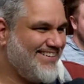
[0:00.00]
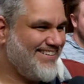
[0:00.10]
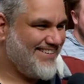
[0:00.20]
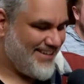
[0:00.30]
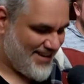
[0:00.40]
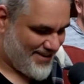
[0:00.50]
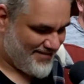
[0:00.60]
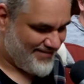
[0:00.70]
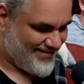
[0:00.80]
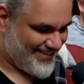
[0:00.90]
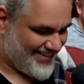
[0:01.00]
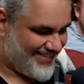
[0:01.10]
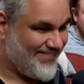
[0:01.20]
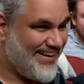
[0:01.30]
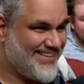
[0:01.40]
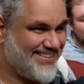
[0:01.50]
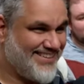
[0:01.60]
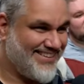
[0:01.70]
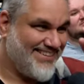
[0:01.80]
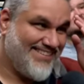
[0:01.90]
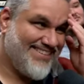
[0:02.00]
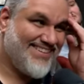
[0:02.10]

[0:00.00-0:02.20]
a good answer. Fucking amazing, dude.